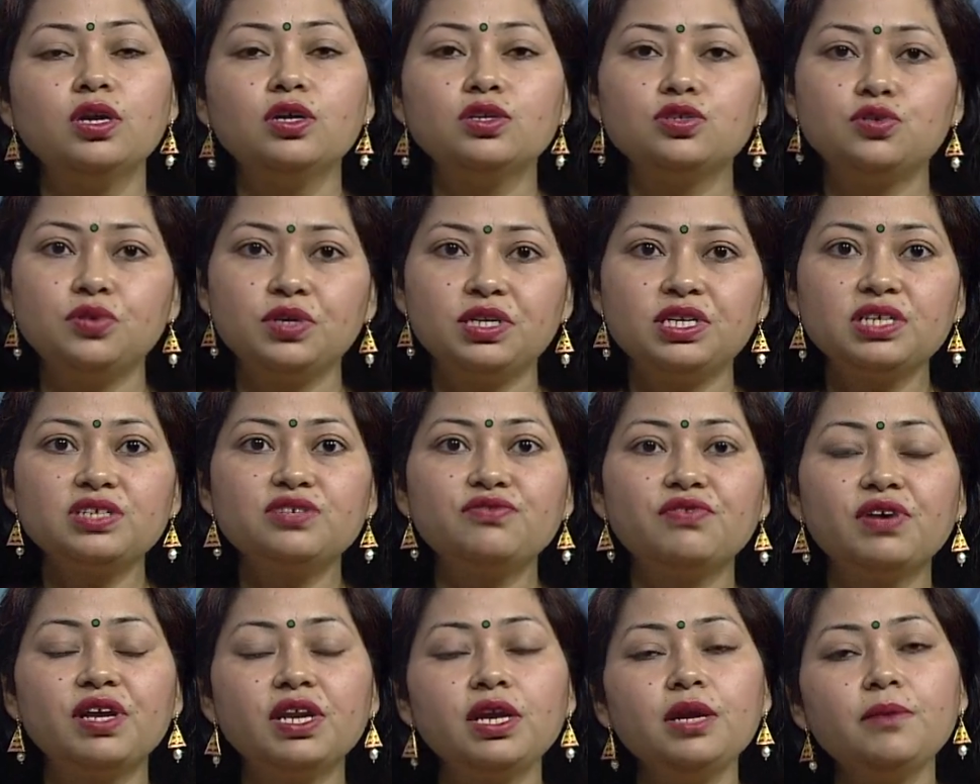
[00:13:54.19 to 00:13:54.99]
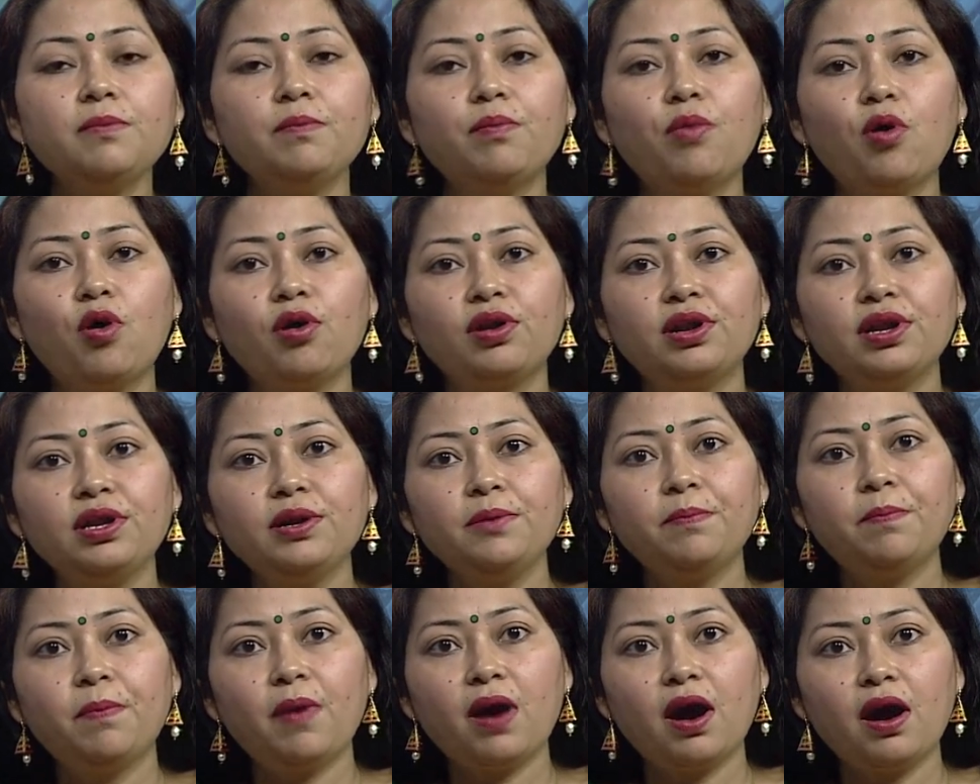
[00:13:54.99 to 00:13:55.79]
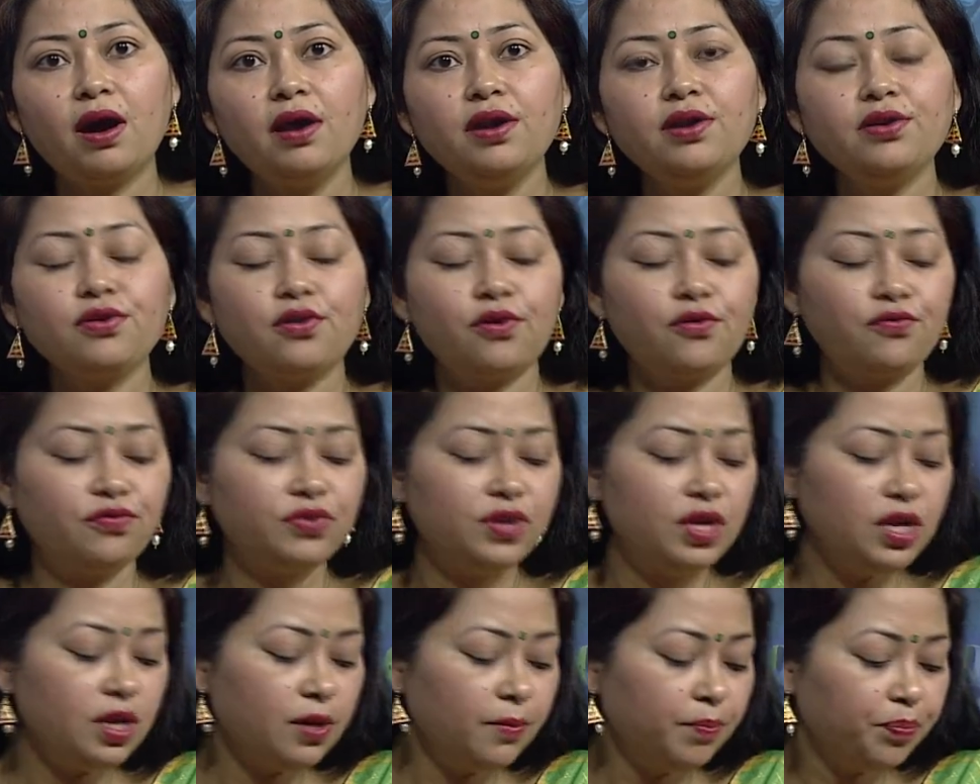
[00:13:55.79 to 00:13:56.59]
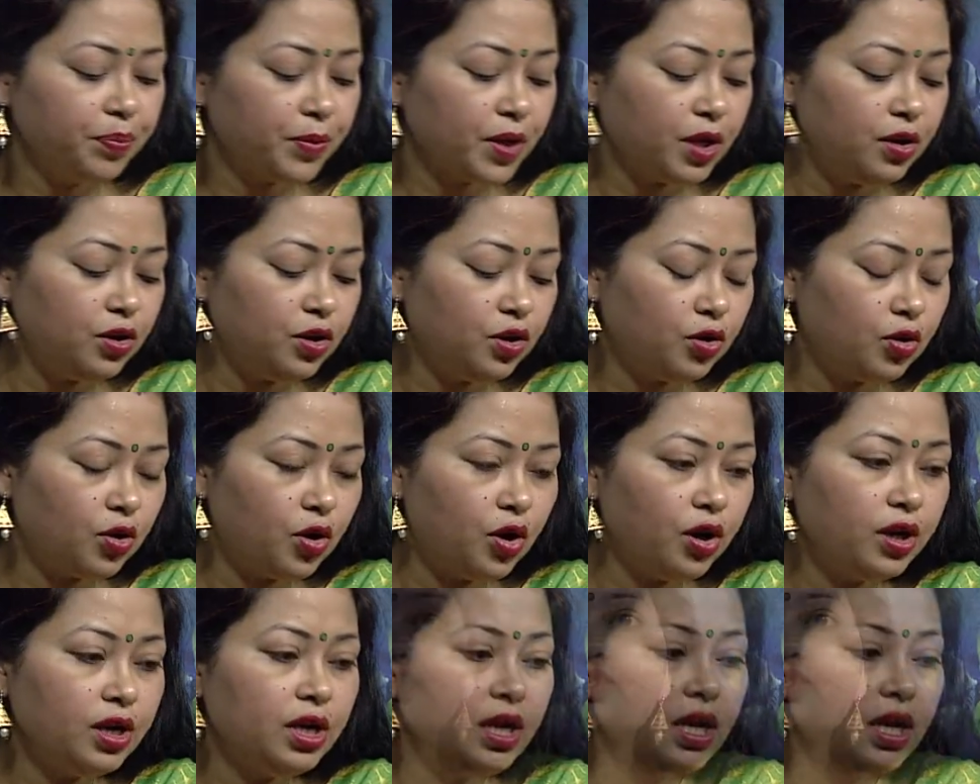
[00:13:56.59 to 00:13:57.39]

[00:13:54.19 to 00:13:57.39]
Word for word: So, it is very important part of the neuron.